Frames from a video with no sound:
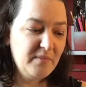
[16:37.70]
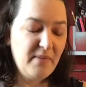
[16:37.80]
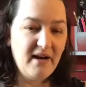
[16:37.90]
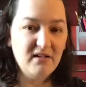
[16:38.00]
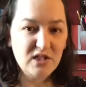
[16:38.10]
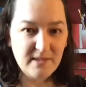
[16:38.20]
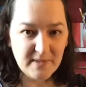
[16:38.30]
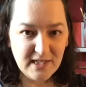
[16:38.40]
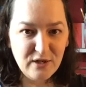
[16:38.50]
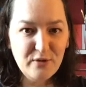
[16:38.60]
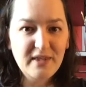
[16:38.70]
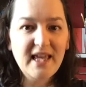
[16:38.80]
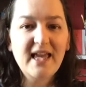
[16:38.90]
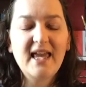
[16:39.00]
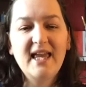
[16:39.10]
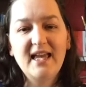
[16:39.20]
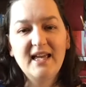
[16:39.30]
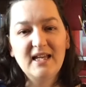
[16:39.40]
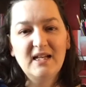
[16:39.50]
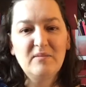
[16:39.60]
Baron Sheep's Clothing
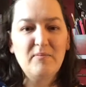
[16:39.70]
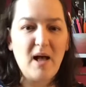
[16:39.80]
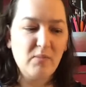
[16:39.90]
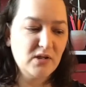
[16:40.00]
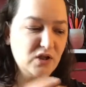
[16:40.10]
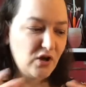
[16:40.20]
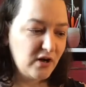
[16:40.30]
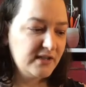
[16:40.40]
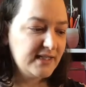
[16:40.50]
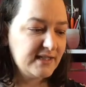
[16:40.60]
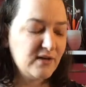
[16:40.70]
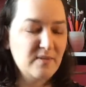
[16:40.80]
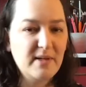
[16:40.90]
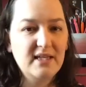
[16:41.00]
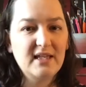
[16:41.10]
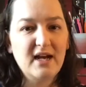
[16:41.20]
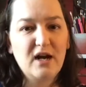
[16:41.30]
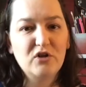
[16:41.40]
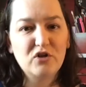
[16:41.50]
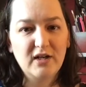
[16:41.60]
again, Babel's Yarns is going to be
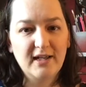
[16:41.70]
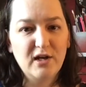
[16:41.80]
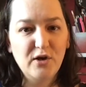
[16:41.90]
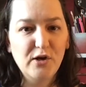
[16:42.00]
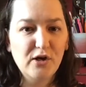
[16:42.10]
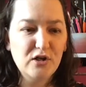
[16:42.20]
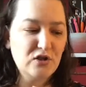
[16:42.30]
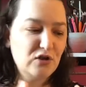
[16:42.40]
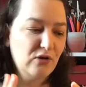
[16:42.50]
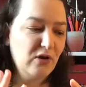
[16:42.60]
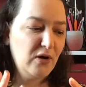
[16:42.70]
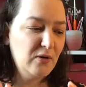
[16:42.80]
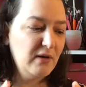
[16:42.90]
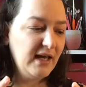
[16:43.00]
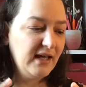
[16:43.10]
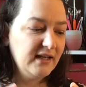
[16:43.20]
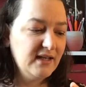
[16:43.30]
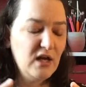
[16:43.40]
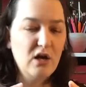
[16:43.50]
there, Truly Hooked, Woollinn,